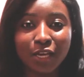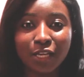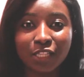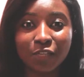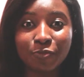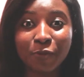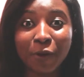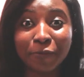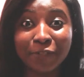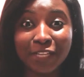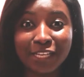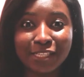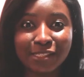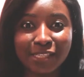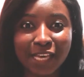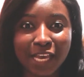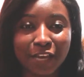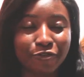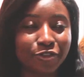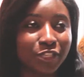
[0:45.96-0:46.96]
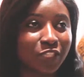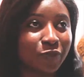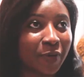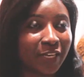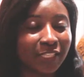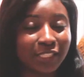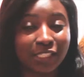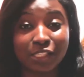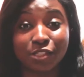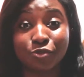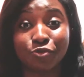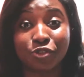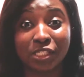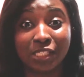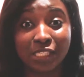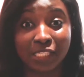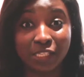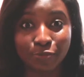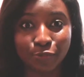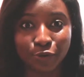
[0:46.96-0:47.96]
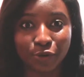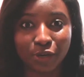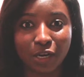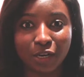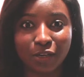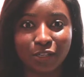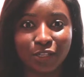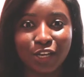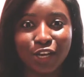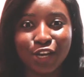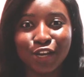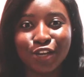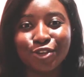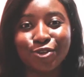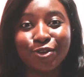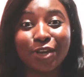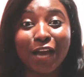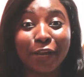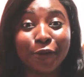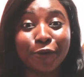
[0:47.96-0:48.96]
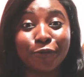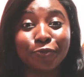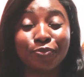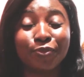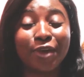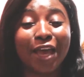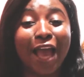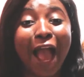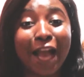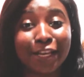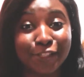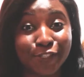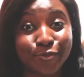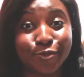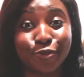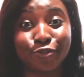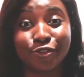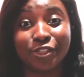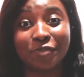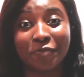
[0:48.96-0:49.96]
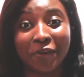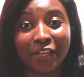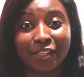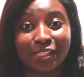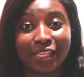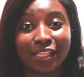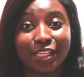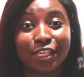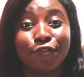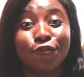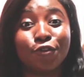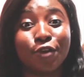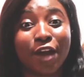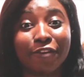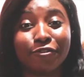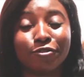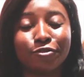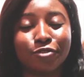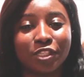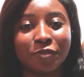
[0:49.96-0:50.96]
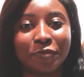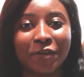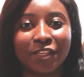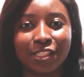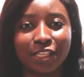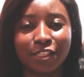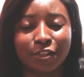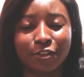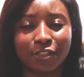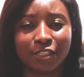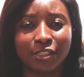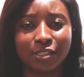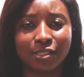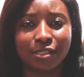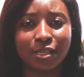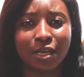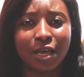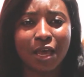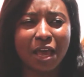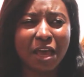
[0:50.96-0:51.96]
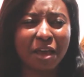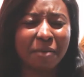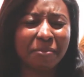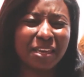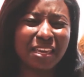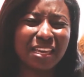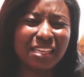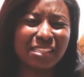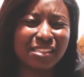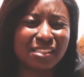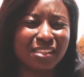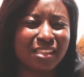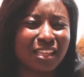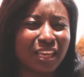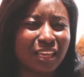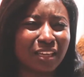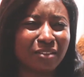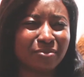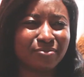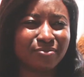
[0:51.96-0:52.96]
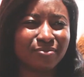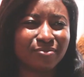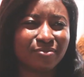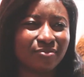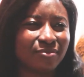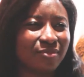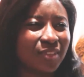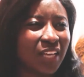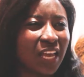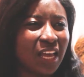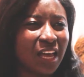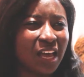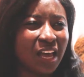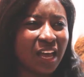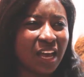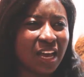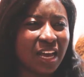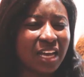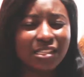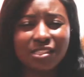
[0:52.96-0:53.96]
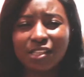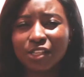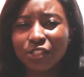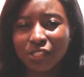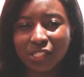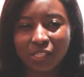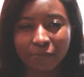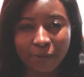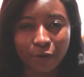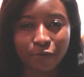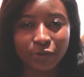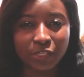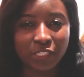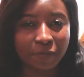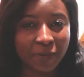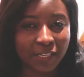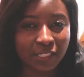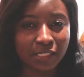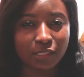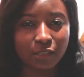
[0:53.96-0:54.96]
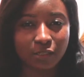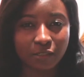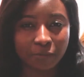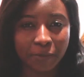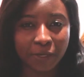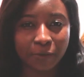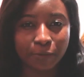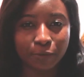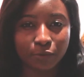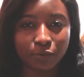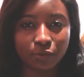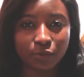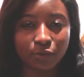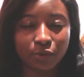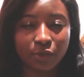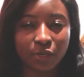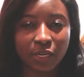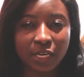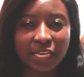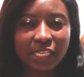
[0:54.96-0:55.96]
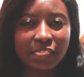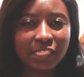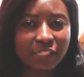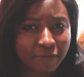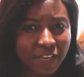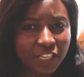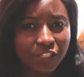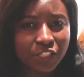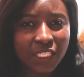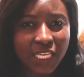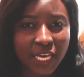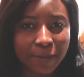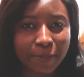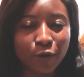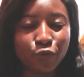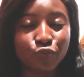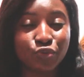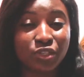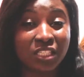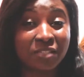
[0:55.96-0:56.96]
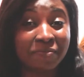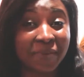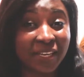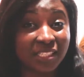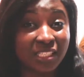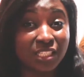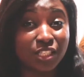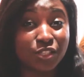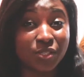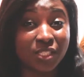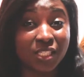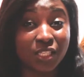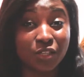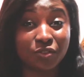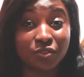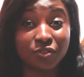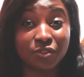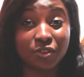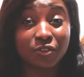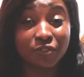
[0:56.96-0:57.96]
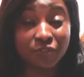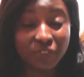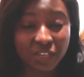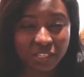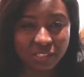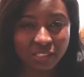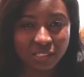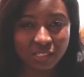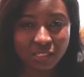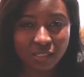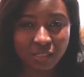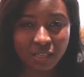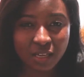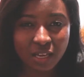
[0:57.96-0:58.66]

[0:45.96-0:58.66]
The popular saying, respect is reciprocal. You cannot ask to be respected if you haven't respected others. But here's the thing, it's not just about respecting other people. It's majorly about respecting yourself first.